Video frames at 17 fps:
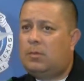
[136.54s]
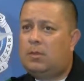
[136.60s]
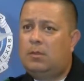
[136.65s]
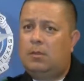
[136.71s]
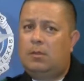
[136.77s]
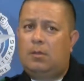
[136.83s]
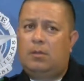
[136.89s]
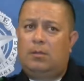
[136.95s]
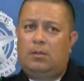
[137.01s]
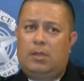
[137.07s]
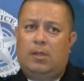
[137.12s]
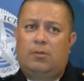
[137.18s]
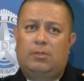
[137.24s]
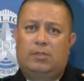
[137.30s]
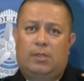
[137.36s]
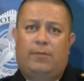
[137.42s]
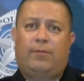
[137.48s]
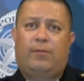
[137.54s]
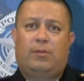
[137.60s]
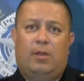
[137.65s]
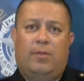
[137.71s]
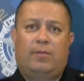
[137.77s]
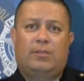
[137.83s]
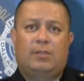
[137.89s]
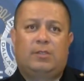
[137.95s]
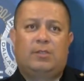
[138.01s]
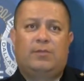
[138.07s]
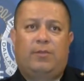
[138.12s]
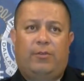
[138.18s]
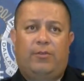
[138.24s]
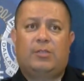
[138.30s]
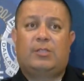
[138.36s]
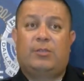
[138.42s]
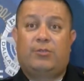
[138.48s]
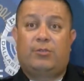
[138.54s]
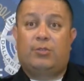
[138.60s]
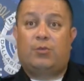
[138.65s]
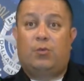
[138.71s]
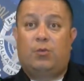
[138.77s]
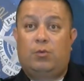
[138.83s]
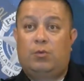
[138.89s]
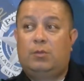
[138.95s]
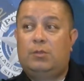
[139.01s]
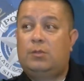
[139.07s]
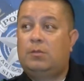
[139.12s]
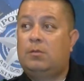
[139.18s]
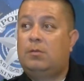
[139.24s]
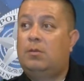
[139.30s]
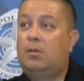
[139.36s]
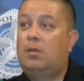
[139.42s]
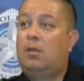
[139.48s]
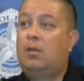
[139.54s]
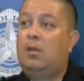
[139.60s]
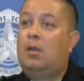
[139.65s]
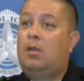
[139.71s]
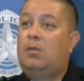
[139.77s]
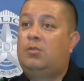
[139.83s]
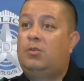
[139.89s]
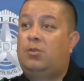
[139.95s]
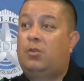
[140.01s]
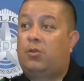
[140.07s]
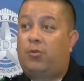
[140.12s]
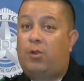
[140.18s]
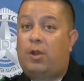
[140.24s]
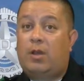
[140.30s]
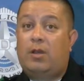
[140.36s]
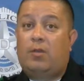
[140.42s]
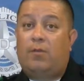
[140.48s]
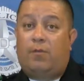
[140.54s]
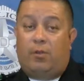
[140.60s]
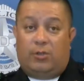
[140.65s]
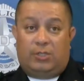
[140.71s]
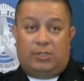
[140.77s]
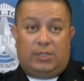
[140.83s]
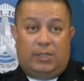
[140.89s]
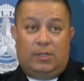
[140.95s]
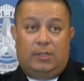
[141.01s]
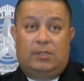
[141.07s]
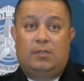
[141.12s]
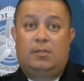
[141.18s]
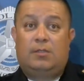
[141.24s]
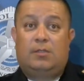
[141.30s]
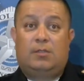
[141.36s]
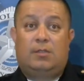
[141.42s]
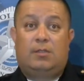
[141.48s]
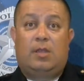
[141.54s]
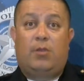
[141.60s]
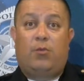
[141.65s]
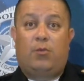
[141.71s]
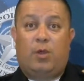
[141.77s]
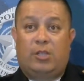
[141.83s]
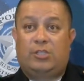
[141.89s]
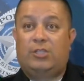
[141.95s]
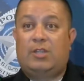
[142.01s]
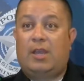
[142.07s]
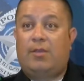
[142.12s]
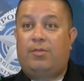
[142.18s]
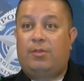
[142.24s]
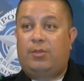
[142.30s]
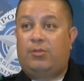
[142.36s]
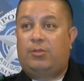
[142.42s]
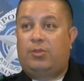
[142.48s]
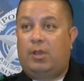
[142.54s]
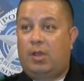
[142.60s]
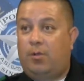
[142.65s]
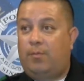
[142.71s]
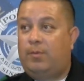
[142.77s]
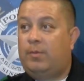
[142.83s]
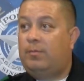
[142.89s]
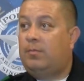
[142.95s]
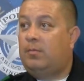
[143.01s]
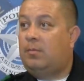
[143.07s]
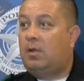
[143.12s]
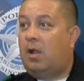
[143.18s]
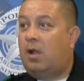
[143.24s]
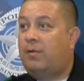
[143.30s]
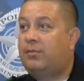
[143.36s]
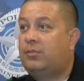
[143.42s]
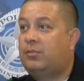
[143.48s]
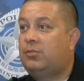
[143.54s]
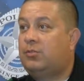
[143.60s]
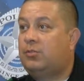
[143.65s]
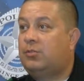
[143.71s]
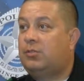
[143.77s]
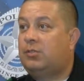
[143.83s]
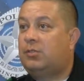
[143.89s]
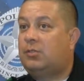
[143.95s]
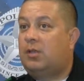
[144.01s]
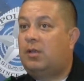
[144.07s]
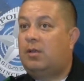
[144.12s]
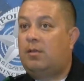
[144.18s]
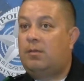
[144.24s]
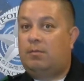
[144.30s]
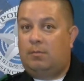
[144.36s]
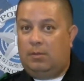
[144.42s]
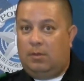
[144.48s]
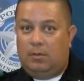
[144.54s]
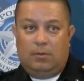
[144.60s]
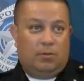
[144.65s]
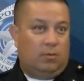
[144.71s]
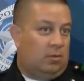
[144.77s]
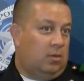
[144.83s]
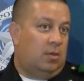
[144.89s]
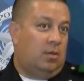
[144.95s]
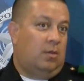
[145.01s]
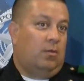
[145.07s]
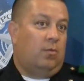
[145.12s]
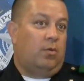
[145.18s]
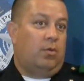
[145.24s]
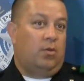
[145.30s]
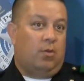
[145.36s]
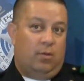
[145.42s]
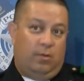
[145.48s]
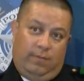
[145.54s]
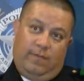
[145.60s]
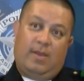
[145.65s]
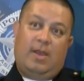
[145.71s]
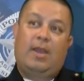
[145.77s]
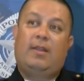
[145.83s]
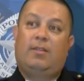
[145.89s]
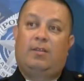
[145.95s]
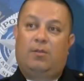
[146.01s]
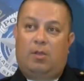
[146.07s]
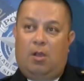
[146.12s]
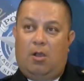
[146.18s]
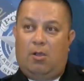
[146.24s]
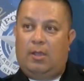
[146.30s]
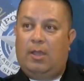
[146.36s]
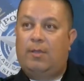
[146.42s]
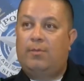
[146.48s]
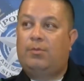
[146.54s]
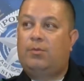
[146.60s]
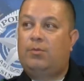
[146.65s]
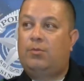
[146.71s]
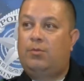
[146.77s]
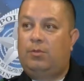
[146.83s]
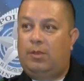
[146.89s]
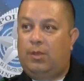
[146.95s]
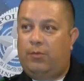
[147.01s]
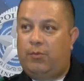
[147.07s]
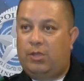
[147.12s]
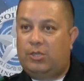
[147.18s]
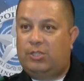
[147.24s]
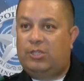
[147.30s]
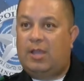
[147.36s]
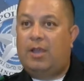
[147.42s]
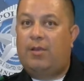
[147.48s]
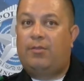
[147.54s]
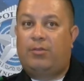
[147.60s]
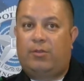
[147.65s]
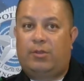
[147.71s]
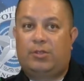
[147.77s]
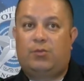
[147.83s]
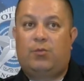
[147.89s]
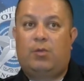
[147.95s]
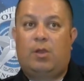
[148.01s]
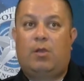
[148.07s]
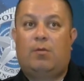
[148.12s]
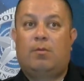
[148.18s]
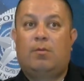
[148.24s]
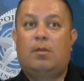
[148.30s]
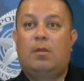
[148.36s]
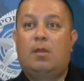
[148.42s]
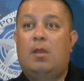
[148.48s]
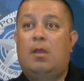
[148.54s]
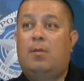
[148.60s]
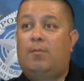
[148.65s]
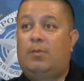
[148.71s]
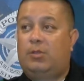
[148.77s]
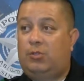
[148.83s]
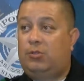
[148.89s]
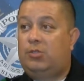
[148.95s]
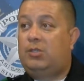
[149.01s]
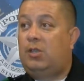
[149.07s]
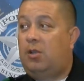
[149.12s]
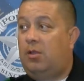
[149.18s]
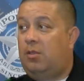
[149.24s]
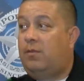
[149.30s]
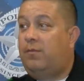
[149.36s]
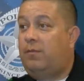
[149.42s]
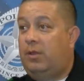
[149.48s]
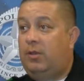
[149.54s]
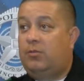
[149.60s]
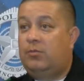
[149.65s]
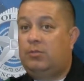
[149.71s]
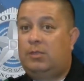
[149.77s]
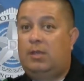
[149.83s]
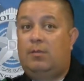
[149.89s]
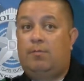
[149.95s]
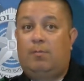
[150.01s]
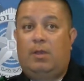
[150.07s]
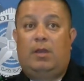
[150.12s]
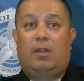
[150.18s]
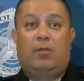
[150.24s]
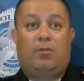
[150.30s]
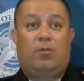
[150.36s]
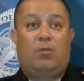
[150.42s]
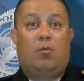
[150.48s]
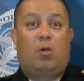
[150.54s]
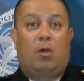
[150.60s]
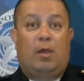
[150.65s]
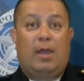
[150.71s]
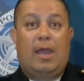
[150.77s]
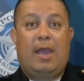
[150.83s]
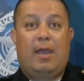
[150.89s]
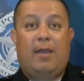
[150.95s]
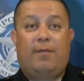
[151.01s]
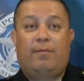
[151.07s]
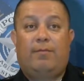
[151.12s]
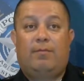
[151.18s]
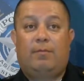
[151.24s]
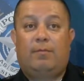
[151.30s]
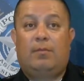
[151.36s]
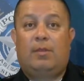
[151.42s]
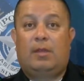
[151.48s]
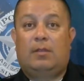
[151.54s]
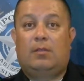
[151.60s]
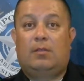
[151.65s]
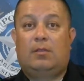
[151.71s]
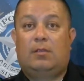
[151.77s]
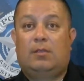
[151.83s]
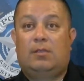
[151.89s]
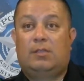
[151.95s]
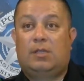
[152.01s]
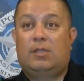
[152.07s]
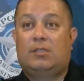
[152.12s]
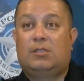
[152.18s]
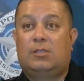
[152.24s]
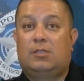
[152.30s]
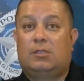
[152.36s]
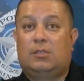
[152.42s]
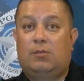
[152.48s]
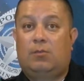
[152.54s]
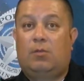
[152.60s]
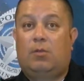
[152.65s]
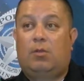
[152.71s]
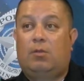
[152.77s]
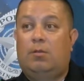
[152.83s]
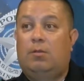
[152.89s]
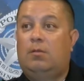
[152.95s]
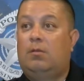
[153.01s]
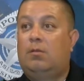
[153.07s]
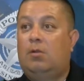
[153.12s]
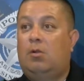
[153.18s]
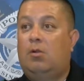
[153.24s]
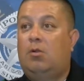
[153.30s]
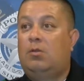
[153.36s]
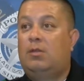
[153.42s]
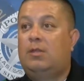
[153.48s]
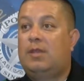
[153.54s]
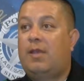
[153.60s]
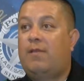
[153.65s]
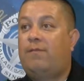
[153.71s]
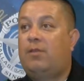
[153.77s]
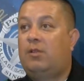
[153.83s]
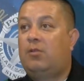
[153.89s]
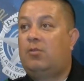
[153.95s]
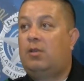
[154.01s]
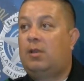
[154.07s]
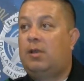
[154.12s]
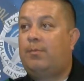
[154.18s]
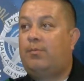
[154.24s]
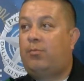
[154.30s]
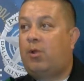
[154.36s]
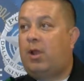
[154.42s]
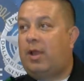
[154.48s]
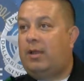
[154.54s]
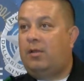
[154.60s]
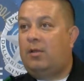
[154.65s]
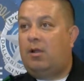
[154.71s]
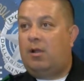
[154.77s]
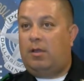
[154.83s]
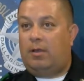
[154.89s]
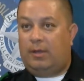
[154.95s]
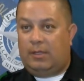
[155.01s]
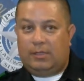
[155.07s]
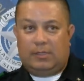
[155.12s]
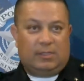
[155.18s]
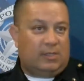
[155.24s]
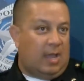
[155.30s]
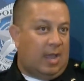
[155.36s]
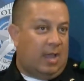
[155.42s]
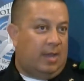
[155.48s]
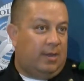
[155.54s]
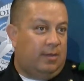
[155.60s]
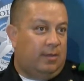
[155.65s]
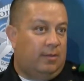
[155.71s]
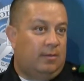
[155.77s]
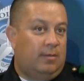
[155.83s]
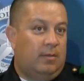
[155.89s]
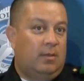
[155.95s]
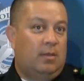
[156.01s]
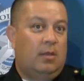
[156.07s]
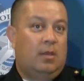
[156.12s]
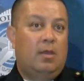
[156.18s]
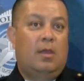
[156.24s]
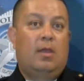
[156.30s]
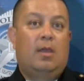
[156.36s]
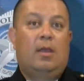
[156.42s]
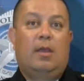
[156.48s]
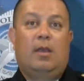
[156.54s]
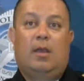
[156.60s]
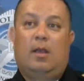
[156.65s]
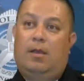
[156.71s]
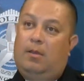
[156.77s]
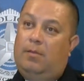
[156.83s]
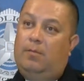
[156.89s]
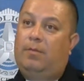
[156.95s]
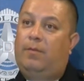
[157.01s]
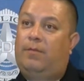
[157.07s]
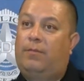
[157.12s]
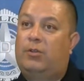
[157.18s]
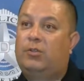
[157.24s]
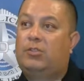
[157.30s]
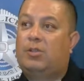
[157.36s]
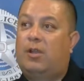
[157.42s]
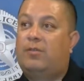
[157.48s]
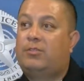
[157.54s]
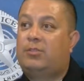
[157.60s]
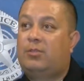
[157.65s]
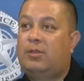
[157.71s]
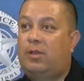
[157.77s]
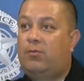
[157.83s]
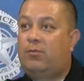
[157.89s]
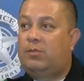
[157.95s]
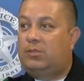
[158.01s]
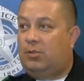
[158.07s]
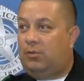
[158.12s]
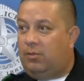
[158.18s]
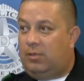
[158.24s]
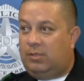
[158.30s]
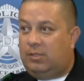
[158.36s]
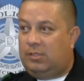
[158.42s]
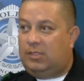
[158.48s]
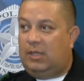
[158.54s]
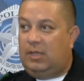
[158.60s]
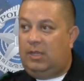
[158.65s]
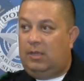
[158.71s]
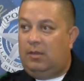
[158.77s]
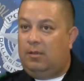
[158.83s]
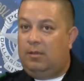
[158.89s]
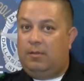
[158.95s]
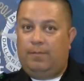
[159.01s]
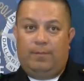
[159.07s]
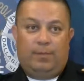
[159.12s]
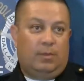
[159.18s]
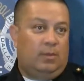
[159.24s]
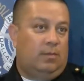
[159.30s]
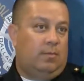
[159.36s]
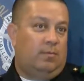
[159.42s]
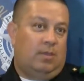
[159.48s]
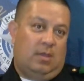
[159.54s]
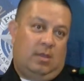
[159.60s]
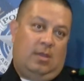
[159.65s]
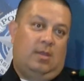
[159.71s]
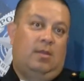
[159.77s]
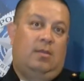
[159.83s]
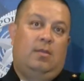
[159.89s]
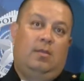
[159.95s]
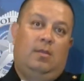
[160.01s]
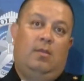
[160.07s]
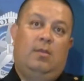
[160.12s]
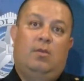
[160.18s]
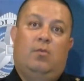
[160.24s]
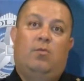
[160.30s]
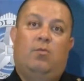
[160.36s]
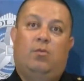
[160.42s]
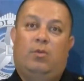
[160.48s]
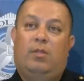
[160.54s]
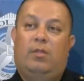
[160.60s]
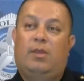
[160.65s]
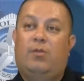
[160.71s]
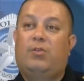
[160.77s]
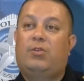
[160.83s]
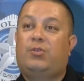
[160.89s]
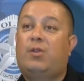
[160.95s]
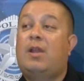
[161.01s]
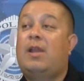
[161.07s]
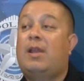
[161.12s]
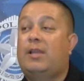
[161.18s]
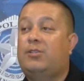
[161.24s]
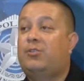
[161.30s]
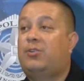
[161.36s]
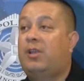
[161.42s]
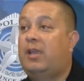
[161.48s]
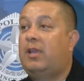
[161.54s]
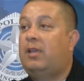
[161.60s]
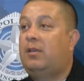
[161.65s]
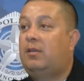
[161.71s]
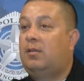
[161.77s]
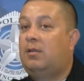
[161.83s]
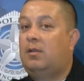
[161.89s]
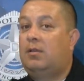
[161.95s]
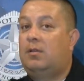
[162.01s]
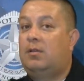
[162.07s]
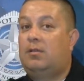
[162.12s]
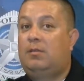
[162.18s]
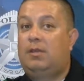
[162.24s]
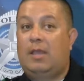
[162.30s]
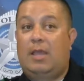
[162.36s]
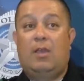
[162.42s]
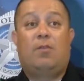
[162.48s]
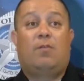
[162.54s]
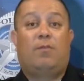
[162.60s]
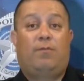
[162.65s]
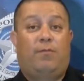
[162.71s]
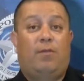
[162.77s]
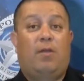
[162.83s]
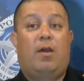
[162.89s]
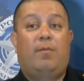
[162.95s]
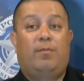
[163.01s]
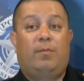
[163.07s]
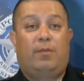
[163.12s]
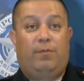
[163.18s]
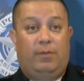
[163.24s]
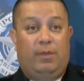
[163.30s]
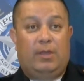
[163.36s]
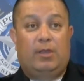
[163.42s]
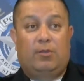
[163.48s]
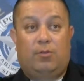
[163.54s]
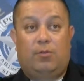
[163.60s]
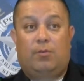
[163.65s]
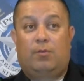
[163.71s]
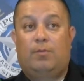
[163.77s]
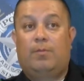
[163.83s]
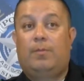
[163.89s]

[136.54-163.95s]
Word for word: uh, Dale suffered obviously very serious wounds. To the credit of our citizens, they rushed down there to help him. Officers uh, were notified, the call came through, they rushed down there as well. But you see on the videos that many of you all have that the citizens were holding that vehicle upright on its side. Uh, the first officer that was there on the scene had were they were trying to extricate uh, Dale from the vehicle,